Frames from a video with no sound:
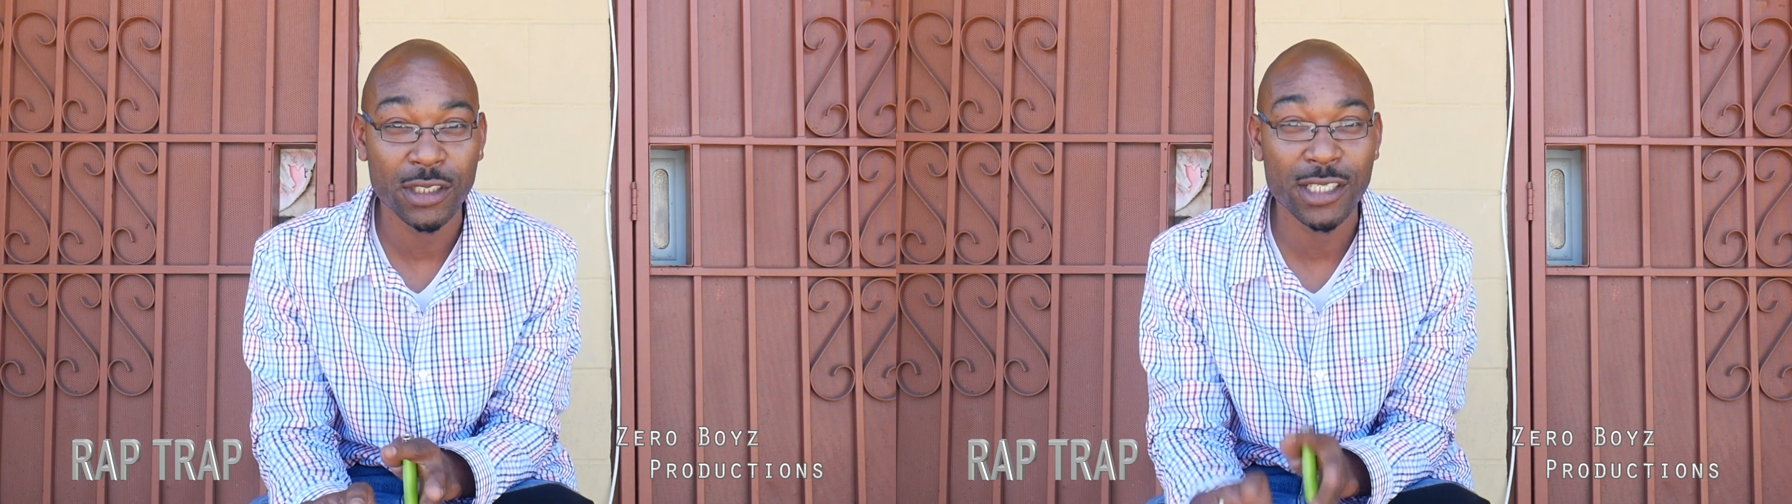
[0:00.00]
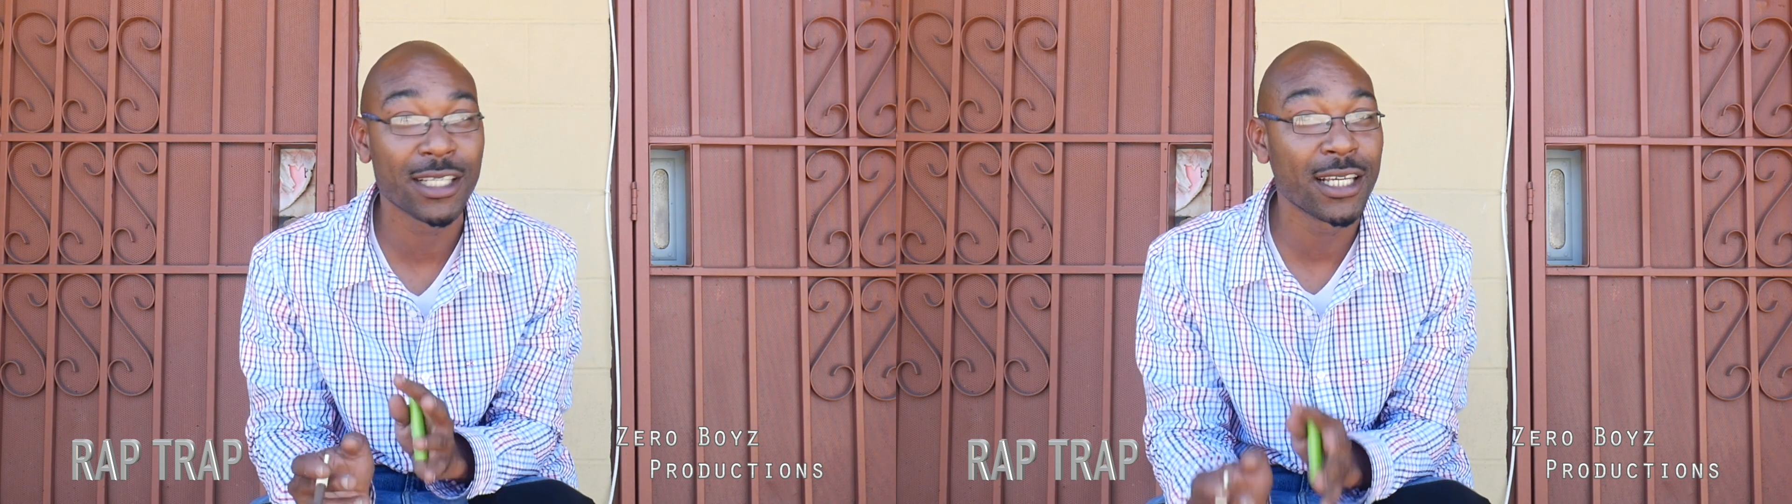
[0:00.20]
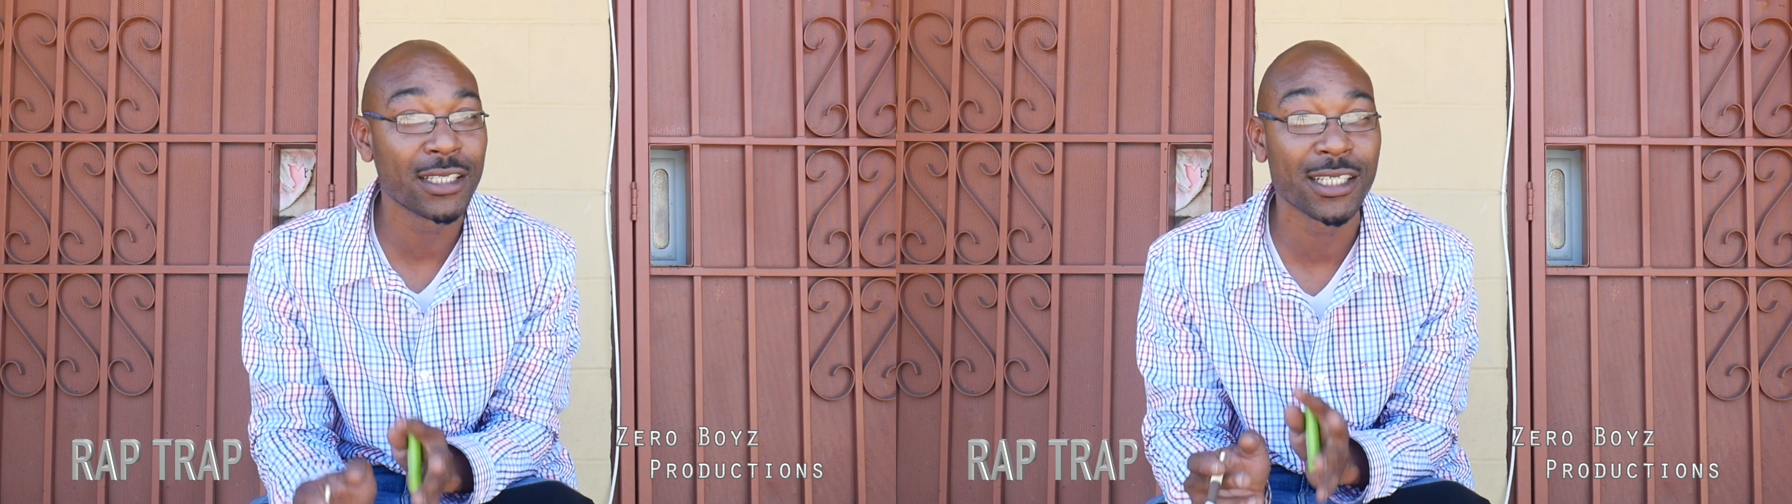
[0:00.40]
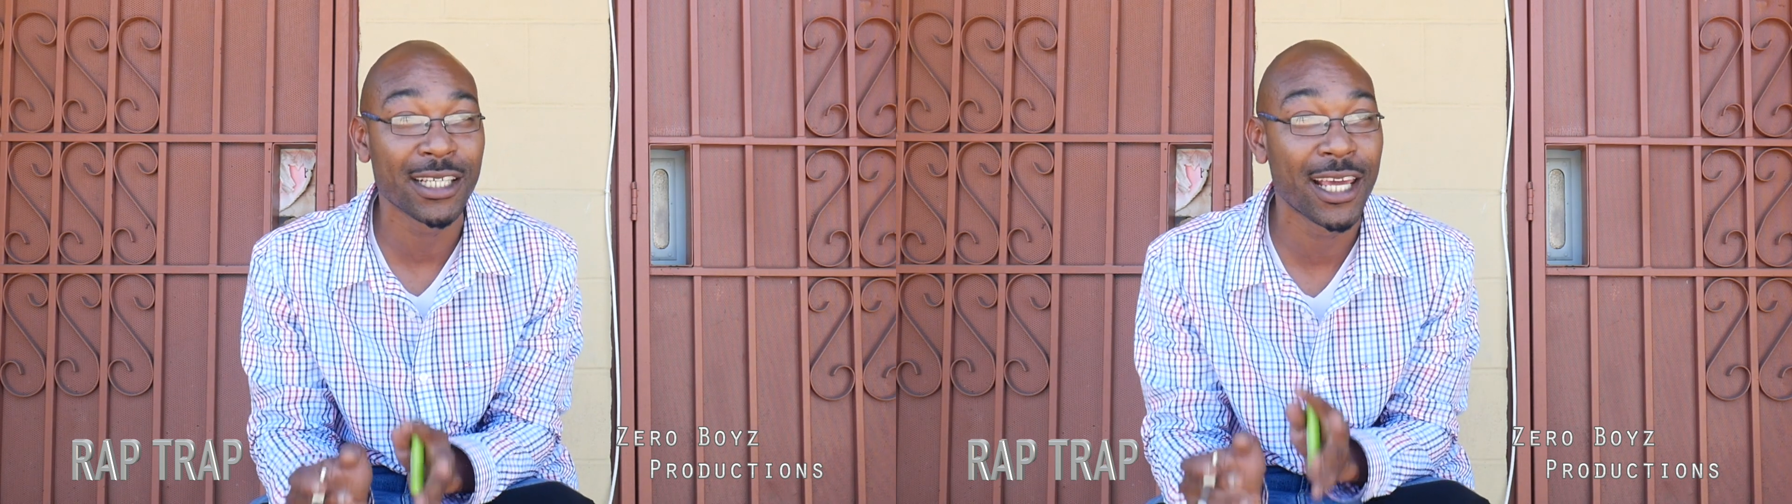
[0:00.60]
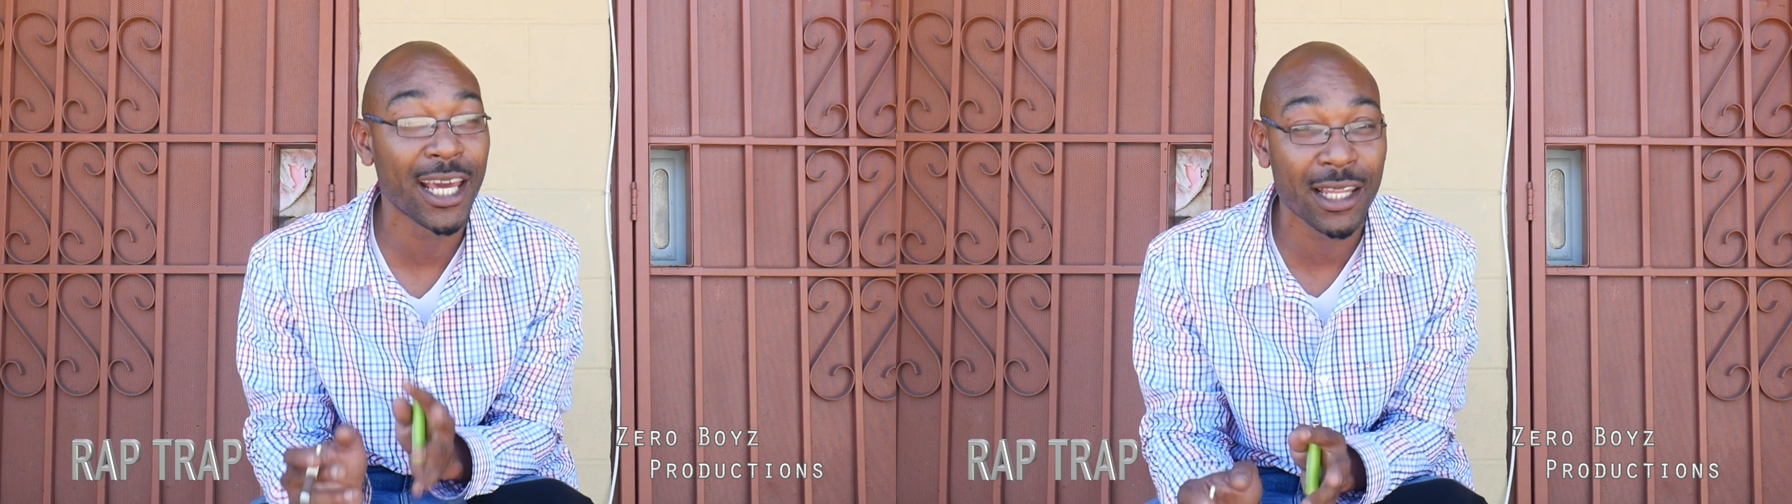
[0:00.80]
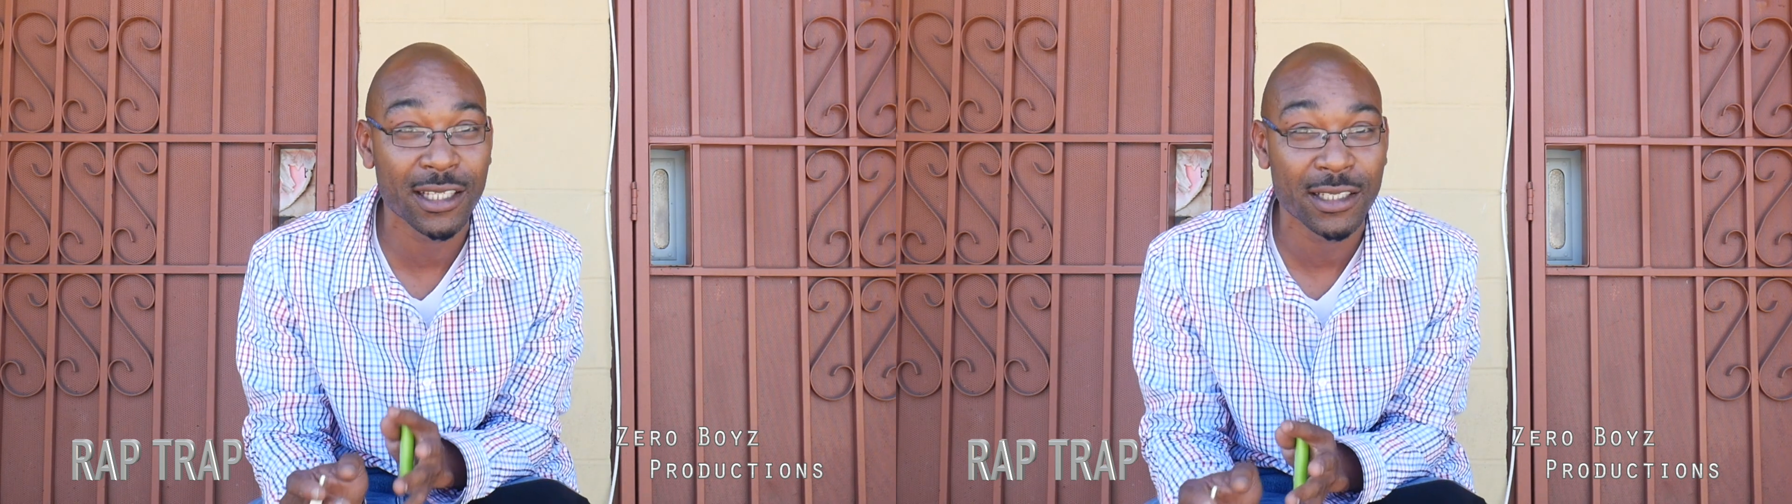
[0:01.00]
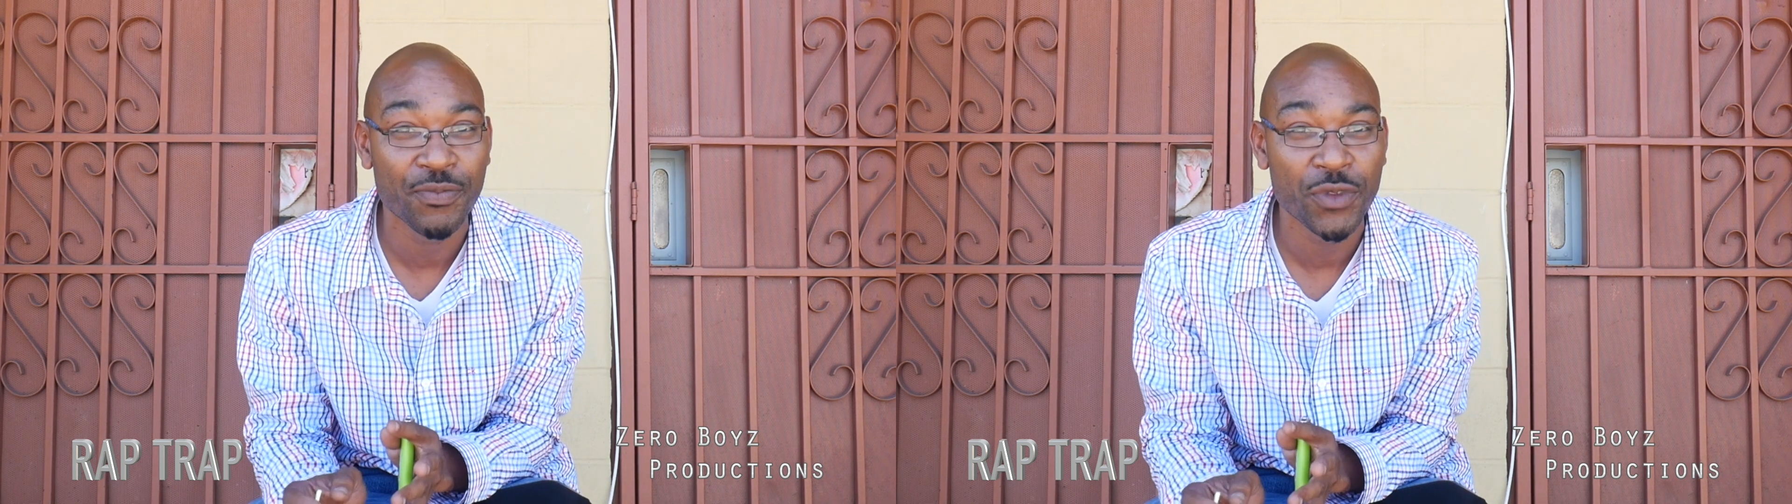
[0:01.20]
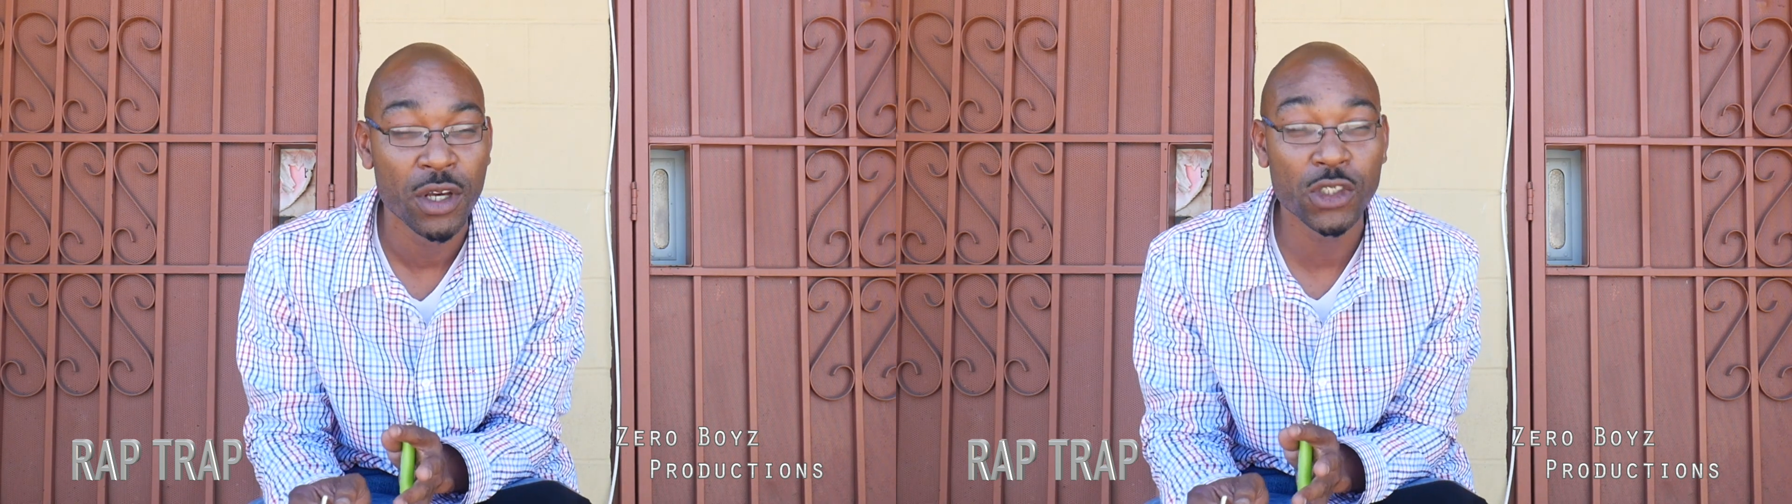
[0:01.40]
to get
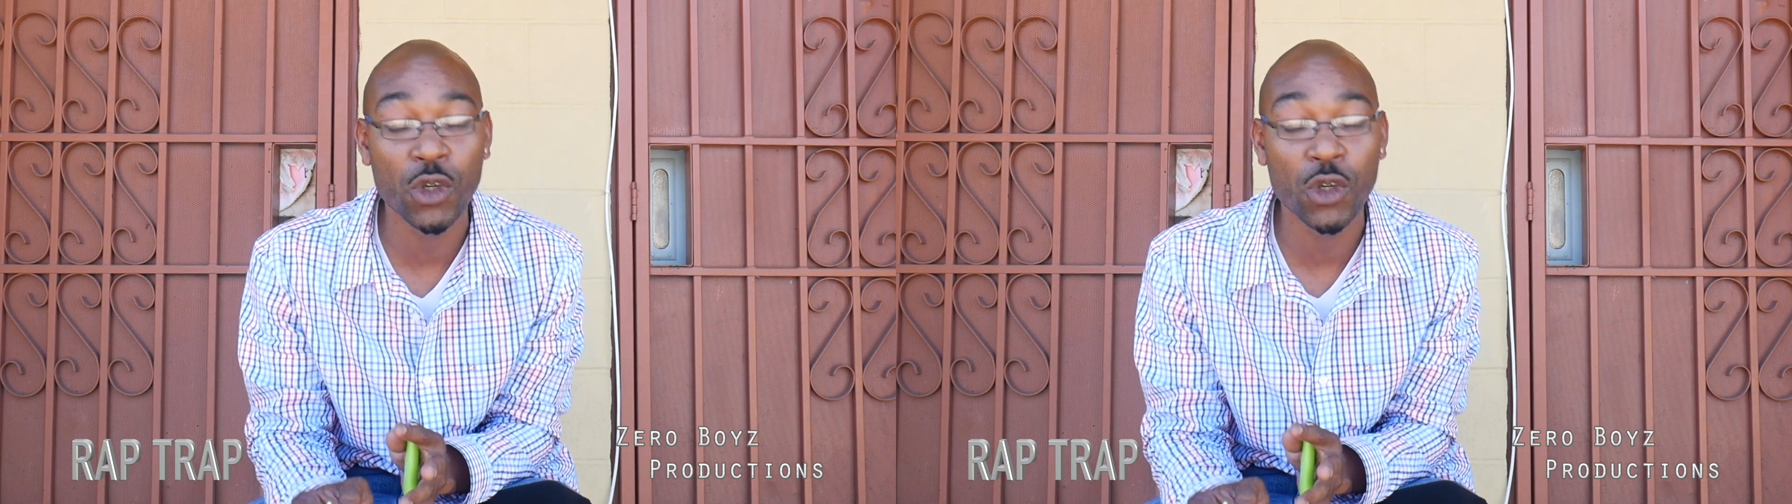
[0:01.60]
together.